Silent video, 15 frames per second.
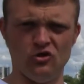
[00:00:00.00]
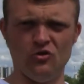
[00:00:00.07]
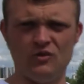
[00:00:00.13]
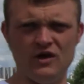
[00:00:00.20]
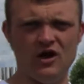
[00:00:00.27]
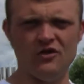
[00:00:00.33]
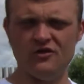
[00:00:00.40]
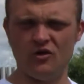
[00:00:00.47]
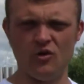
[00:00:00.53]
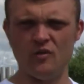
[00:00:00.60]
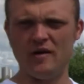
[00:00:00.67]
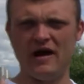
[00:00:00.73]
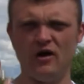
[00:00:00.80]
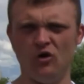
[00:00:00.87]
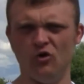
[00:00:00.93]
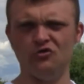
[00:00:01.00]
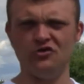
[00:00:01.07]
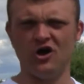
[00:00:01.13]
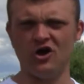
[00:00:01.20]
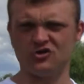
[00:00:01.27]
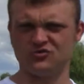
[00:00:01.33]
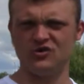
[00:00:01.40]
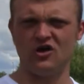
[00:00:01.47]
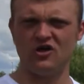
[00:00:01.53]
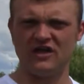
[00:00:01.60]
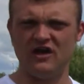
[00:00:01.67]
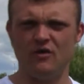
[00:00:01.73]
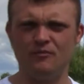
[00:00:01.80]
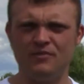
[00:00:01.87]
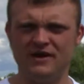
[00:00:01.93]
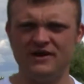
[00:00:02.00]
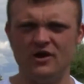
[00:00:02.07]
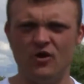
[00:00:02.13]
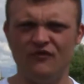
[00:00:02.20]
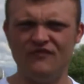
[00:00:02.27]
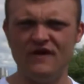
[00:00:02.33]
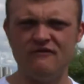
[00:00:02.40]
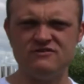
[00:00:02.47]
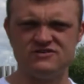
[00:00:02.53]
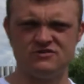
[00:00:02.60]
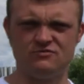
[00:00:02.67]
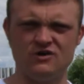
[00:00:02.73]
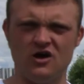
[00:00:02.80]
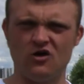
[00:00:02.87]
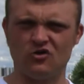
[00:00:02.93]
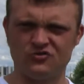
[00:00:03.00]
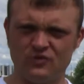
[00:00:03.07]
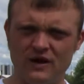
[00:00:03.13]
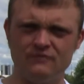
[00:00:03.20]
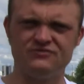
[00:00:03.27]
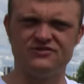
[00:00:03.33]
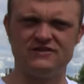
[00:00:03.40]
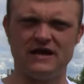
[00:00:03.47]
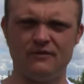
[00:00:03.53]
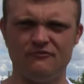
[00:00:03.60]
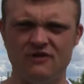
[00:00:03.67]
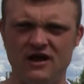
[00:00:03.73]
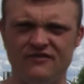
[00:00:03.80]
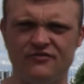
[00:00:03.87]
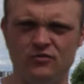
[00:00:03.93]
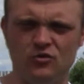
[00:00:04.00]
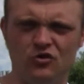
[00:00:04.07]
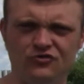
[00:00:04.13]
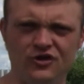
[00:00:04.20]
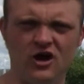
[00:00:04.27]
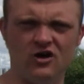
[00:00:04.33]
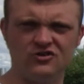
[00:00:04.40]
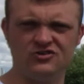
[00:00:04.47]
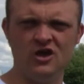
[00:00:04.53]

We all know about Hull Docks. We all get on P&O ferries and we all go to Amsterdam, right, from Hull Docks.